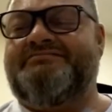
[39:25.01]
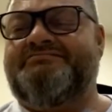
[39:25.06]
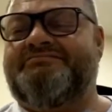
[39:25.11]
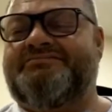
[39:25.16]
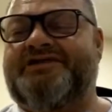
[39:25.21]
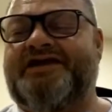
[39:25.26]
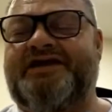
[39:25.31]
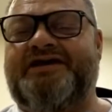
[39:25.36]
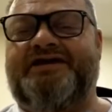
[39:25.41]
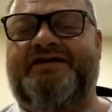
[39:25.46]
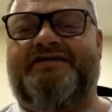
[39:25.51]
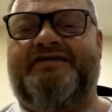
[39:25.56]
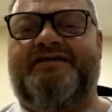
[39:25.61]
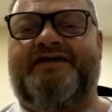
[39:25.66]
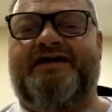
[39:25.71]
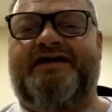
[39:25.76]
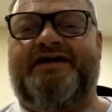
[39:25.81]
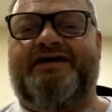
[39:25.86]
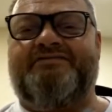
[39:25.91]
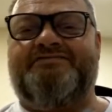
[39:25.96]
At the end of the
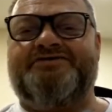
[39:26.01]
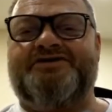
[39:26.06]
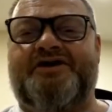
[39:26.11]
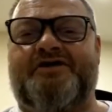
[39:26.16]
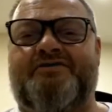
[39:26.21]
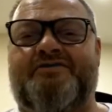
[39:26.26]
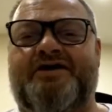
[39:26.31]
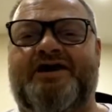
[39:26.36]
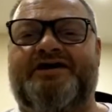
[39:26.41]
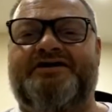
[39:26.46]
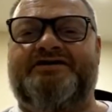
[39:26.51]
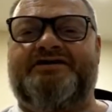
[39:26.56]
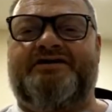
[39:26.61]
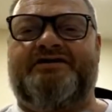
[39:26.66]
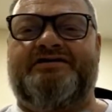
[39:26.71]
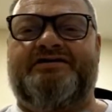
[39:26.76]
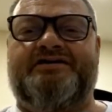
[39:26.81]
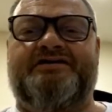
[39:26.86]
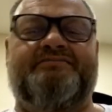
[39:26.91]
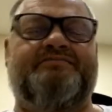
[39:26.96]
day, it was all right
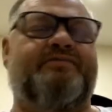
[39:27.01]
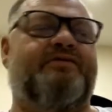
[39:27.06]
time.